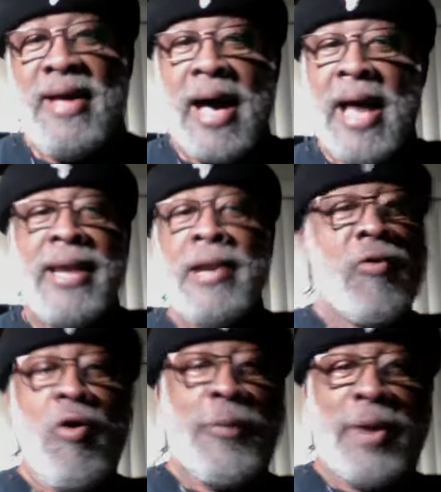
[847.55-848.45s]
I didn't
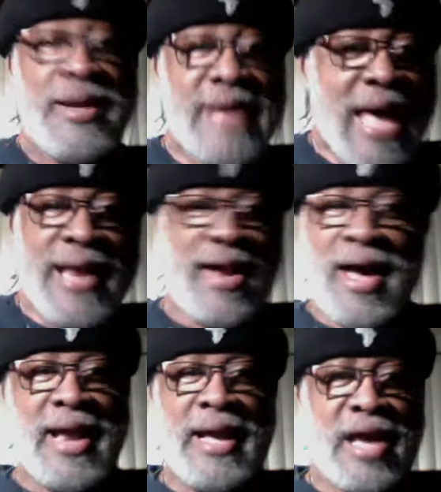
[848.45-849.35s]
grow up with a dad and
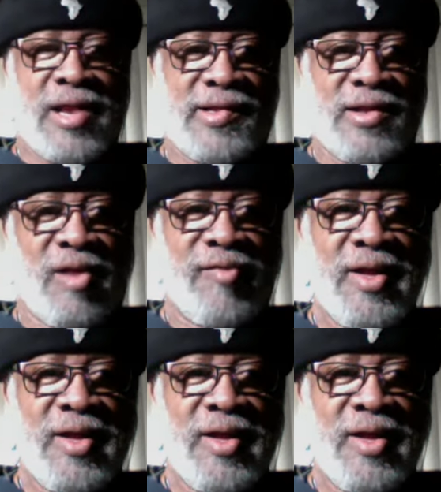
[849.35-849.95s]
all that kind of stuff.